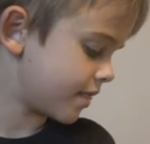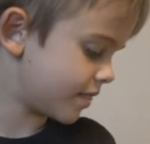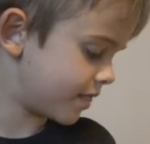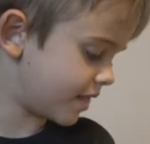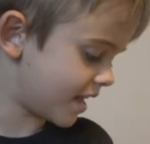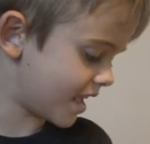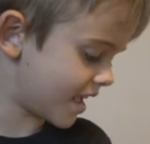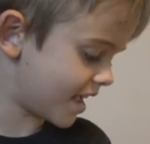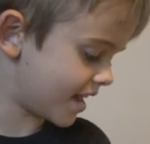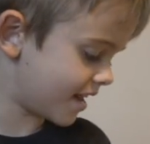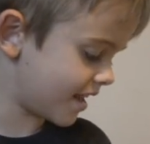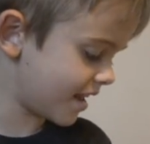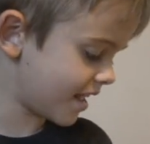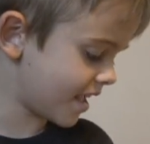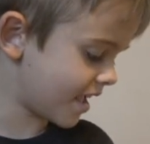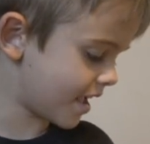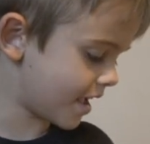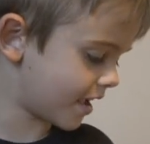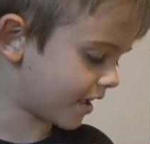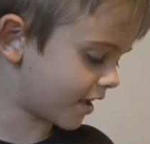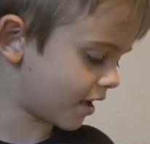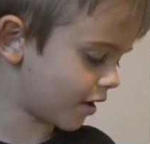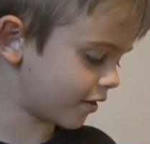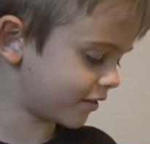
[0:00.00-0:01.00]
Then
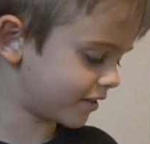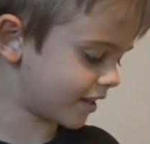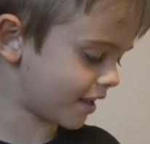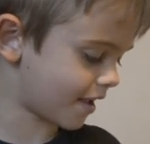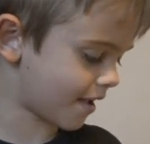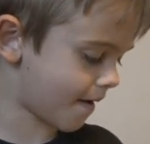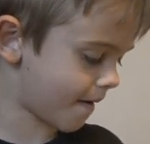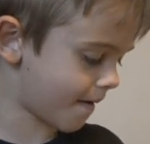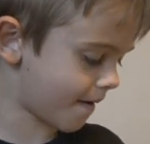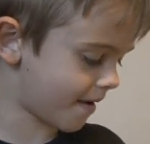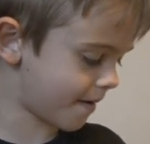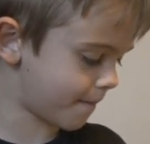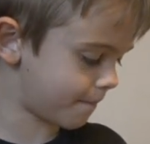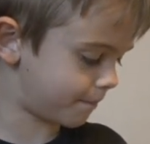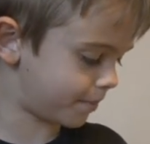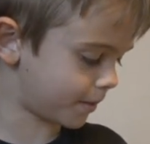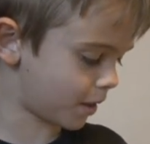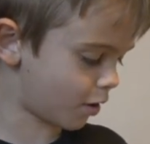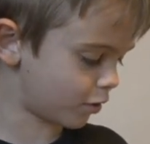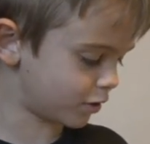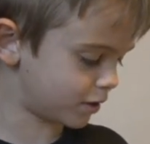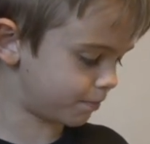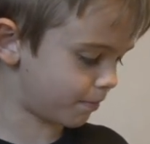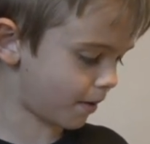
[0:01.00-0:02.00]
it goes, it
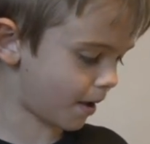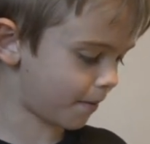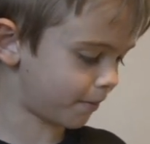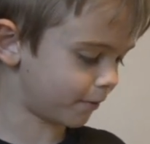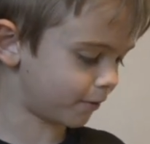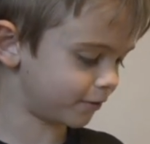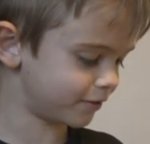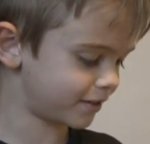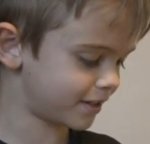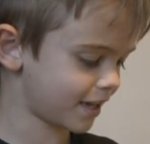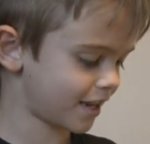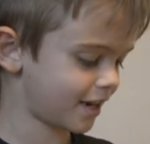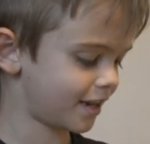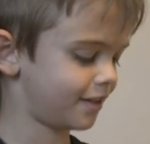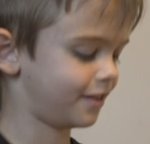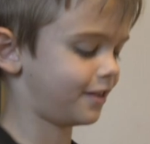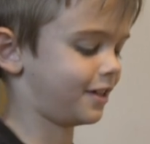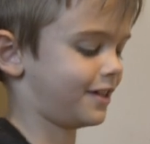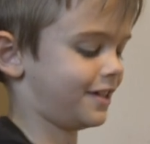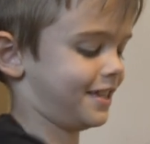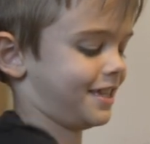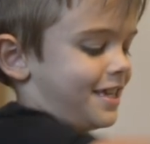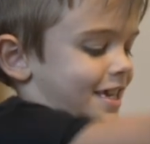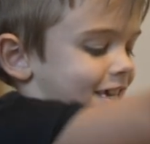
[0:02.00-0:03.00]
blows bubbles and it
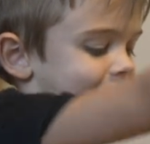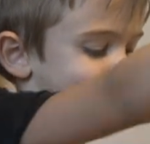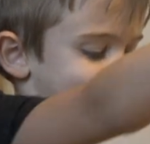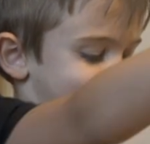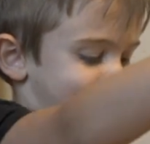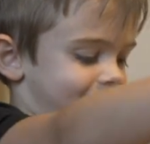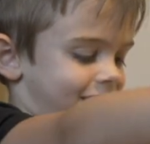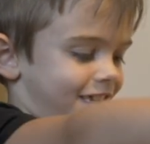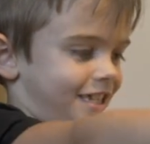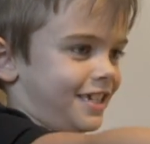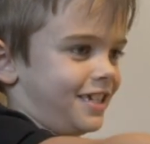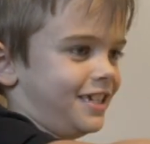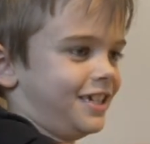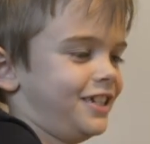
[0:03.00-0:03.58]
looks like it's